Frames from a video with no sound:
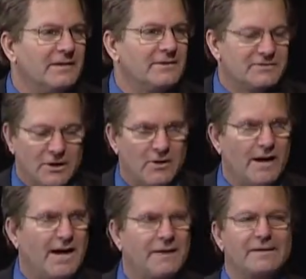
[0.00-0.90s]
So,
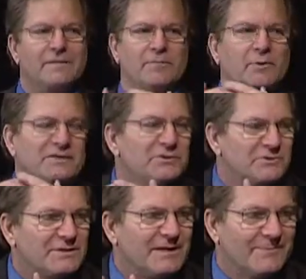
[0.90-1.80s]
and what's
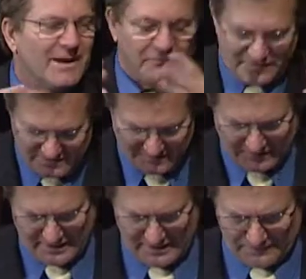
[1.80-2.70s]
interesting about this.
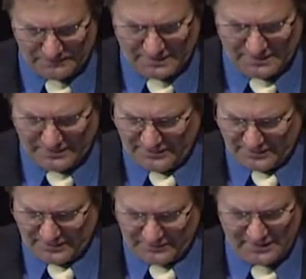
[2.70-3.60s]
Um,
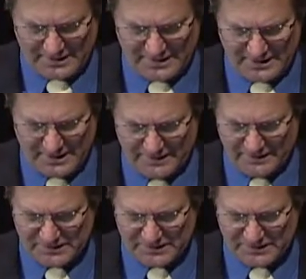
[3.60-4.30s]
they're the uh, the